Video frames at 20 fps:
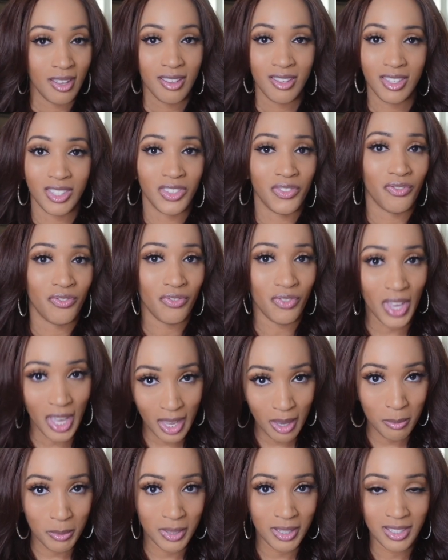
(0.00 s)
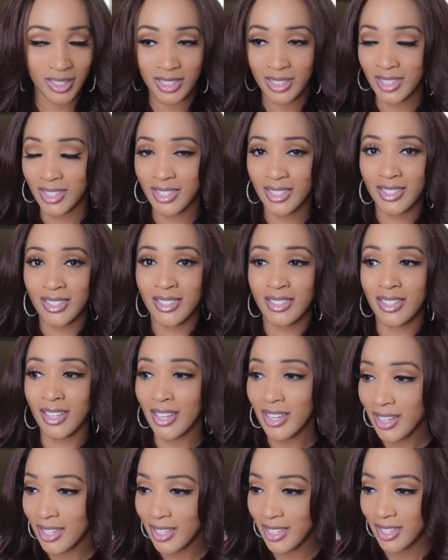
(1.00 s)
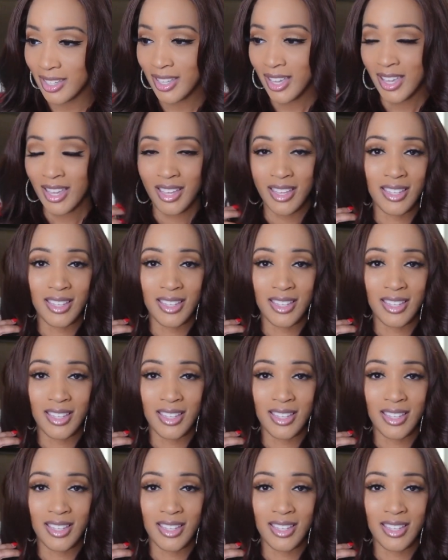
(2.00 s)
It's fabulous. It's stunning.